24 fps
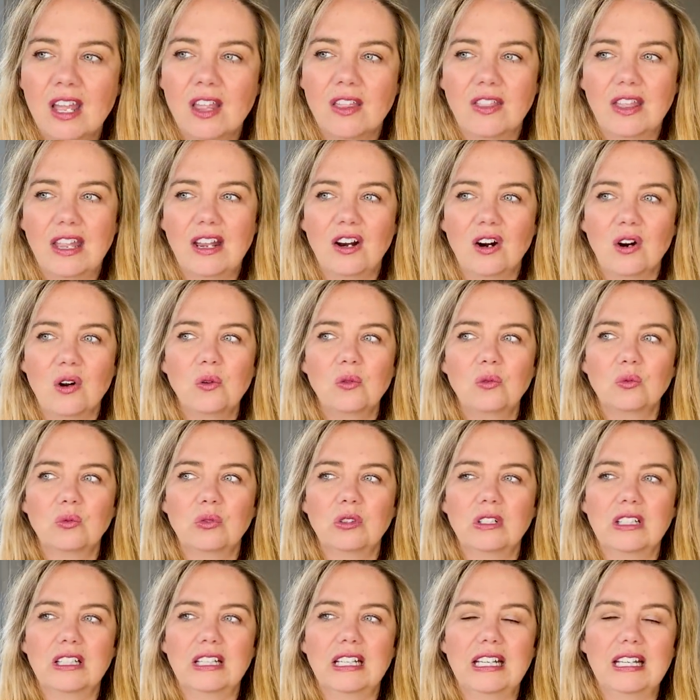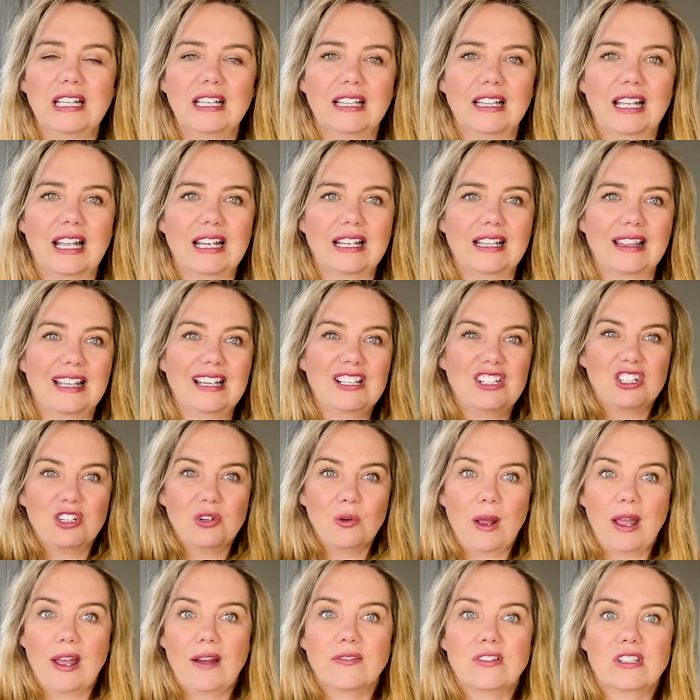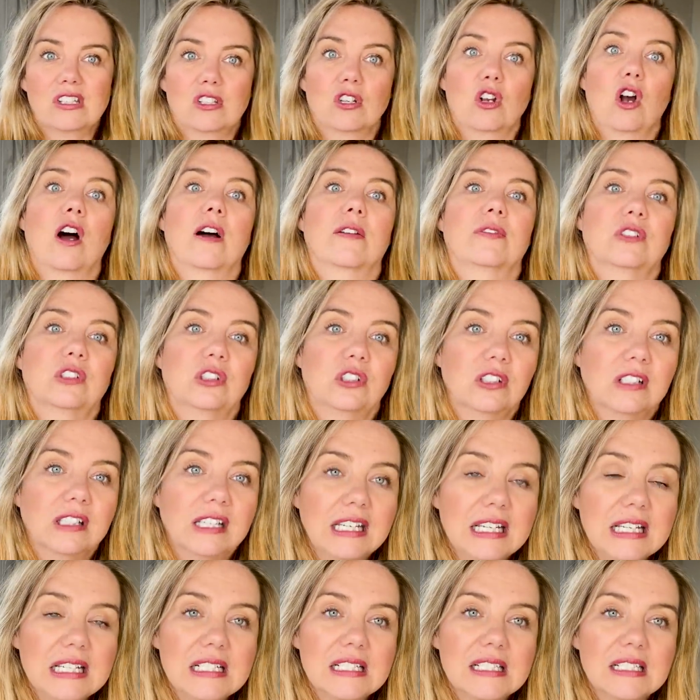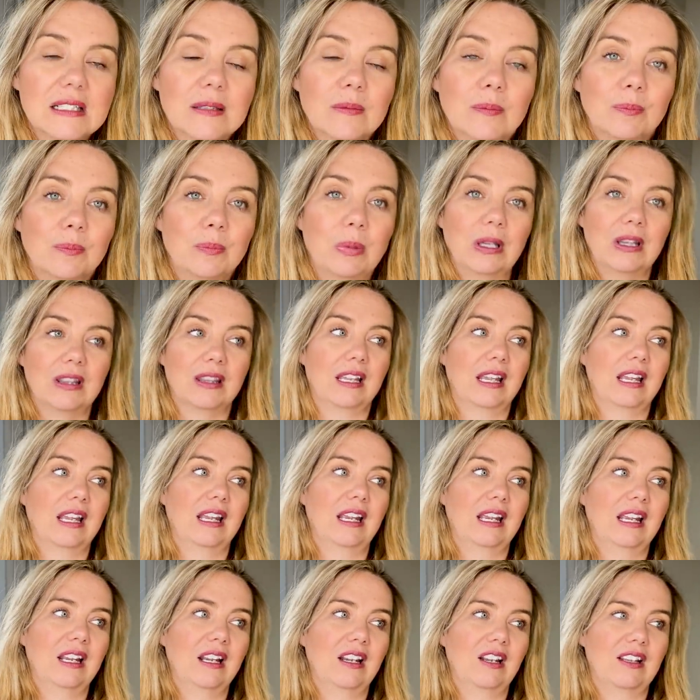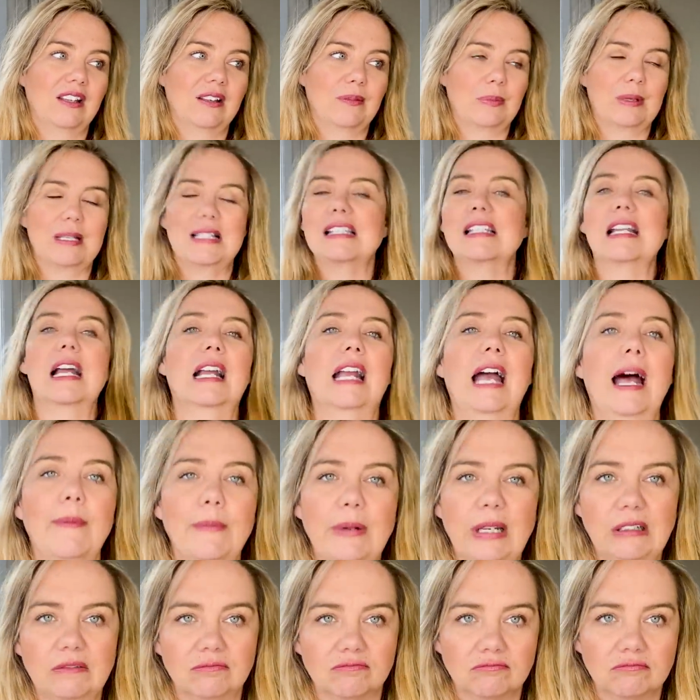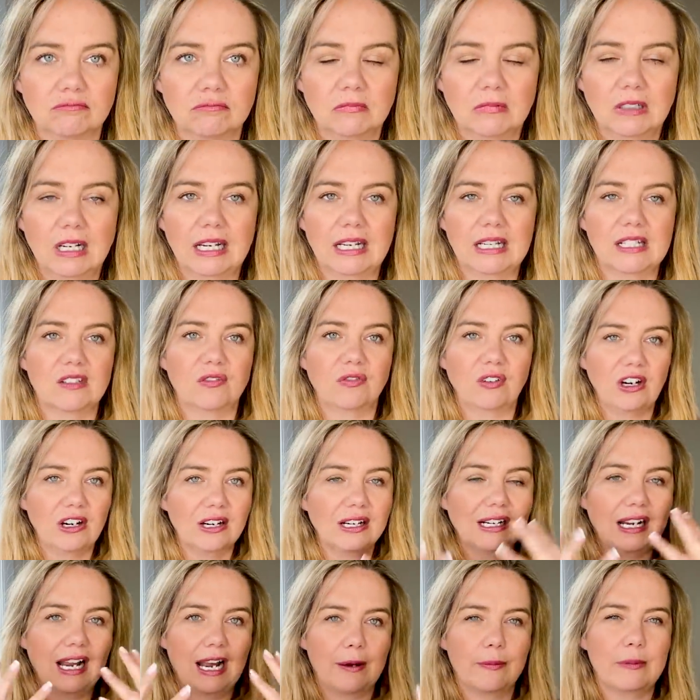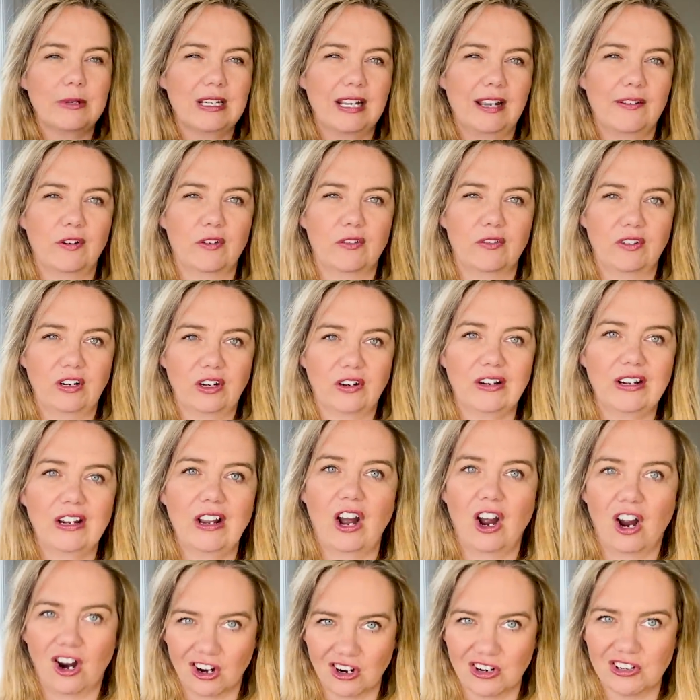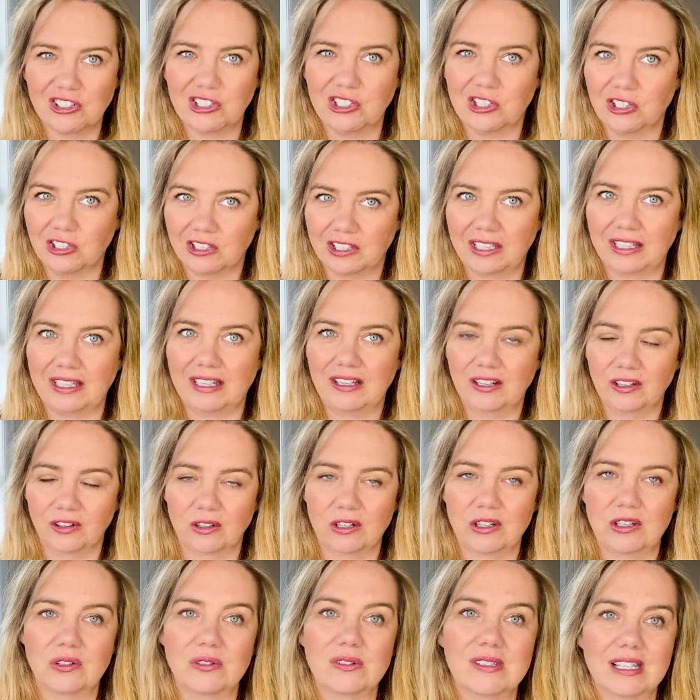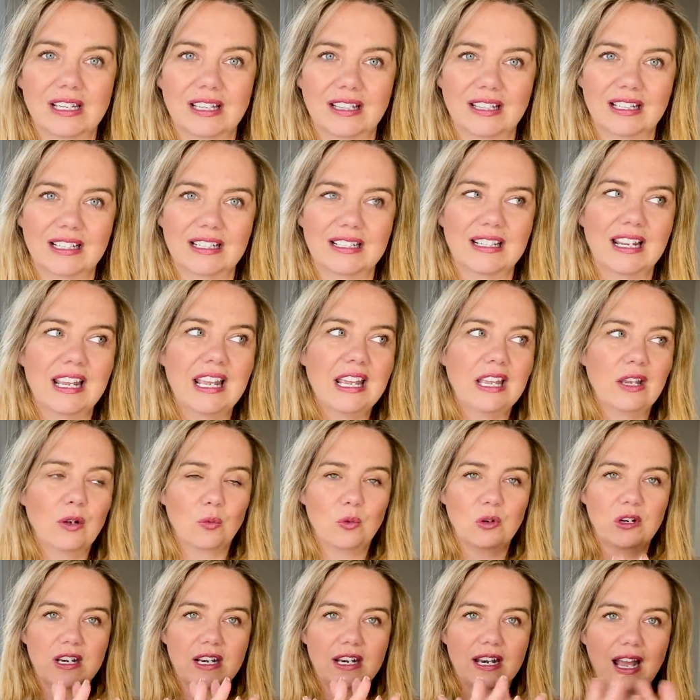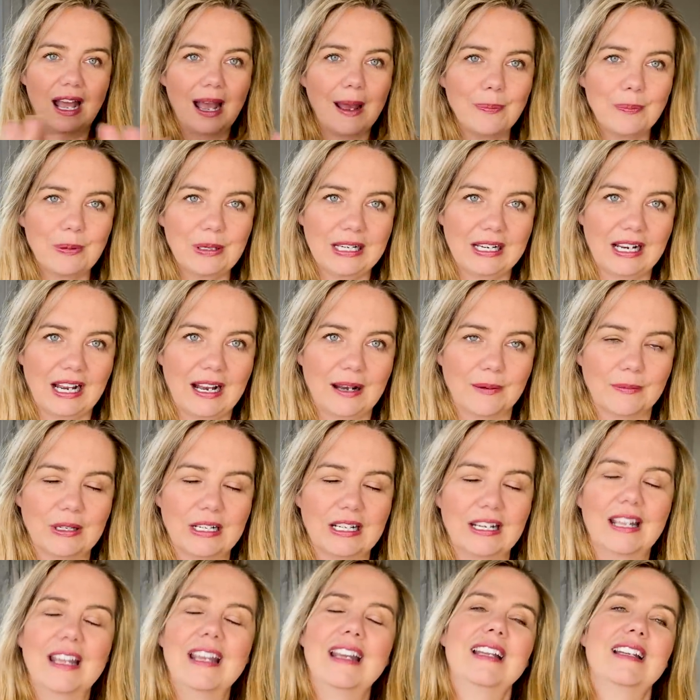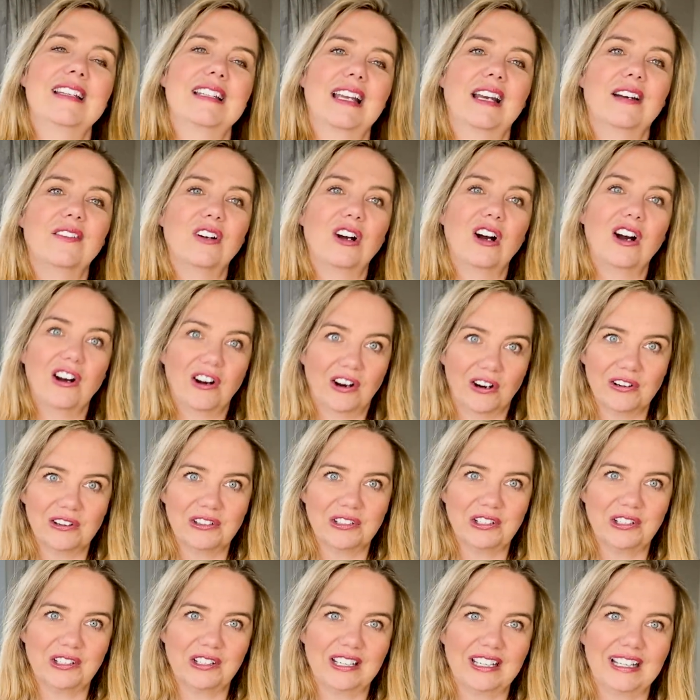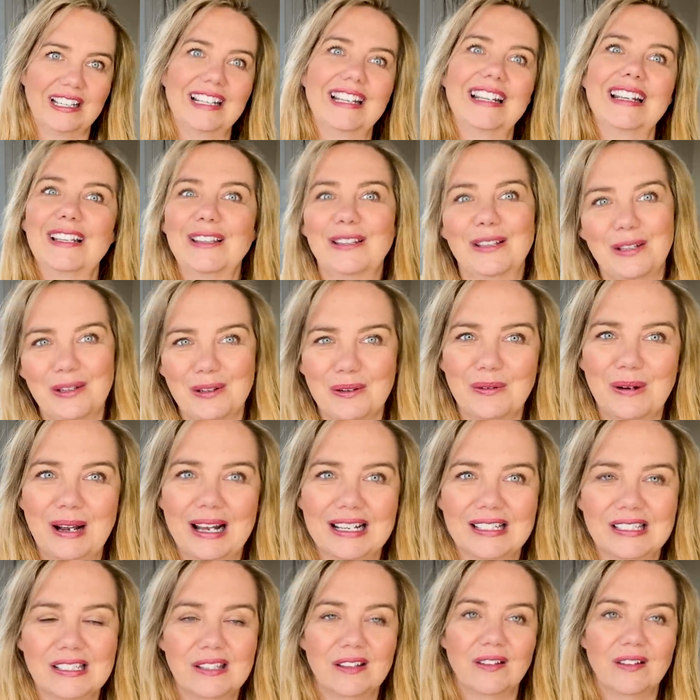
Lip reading: They don't really, like, they do have soft cookies, but it's not common. Like, it's very common to have a very hard cookie here in New Zealand. It would not be common to have a hard cookie in the US.